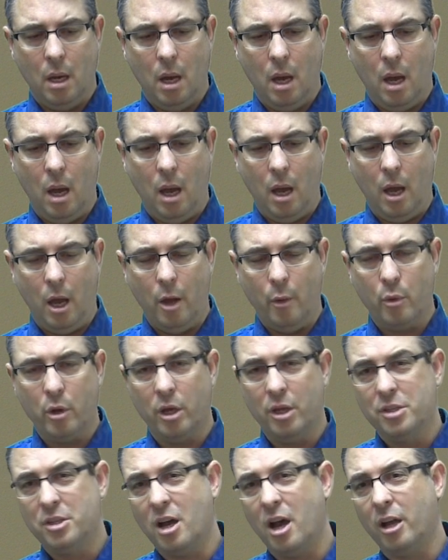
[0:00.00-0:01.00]

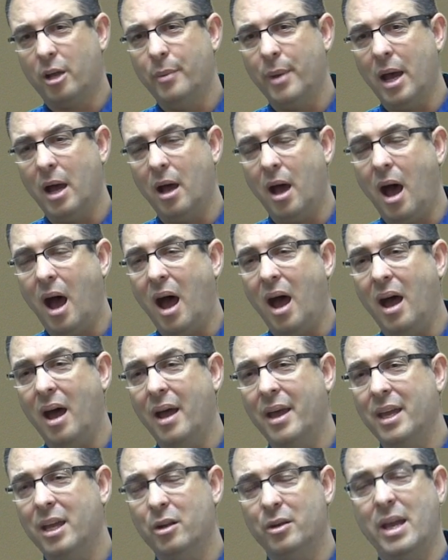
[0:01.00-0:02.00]
going to talk
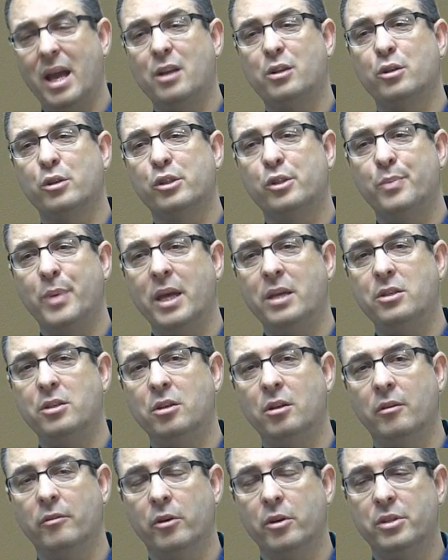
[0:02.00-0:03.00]
about International Space
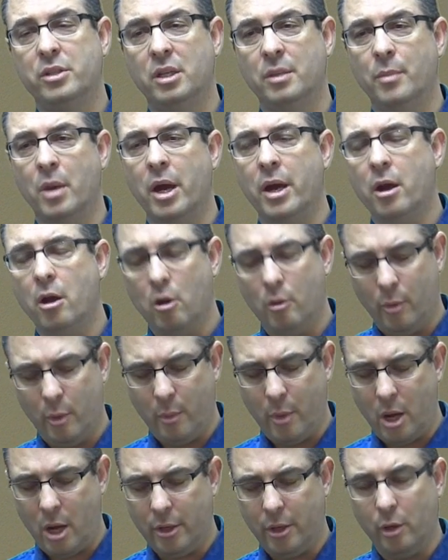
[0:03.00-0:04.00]
University, my alma
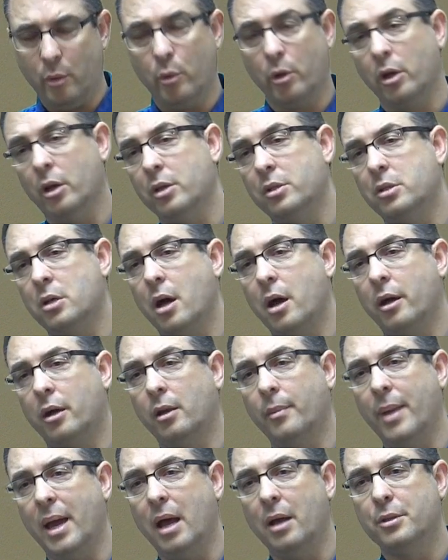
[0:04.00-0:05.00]
mater. We're going to talk
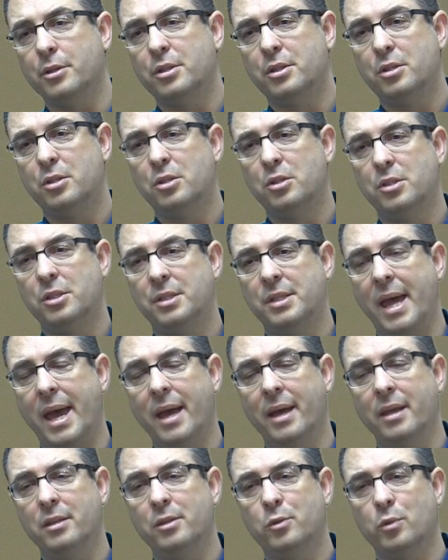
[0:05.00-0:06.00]
about
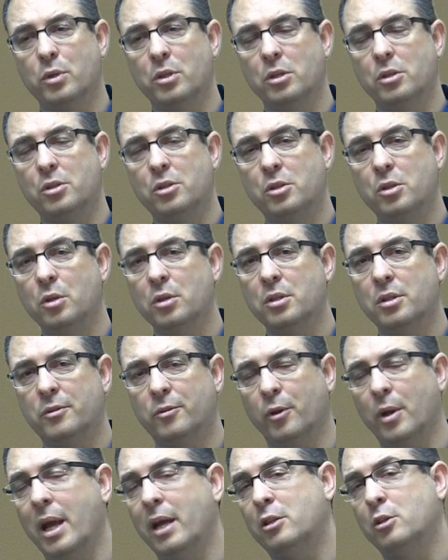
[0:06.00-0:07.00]
SEDS, which is Students
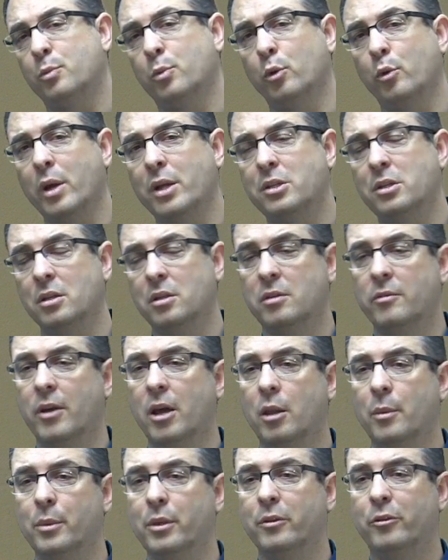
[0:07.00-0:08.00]
for Exploration and
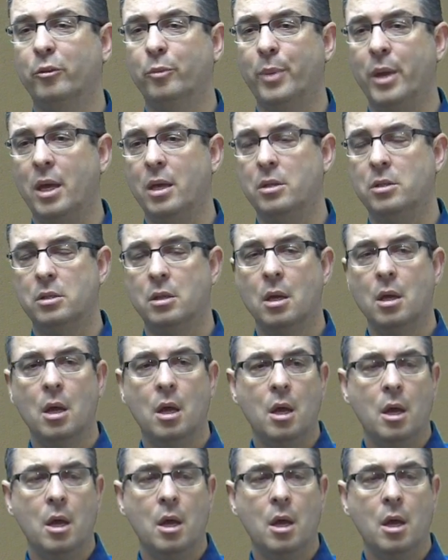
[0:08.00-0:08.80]
Development of Space,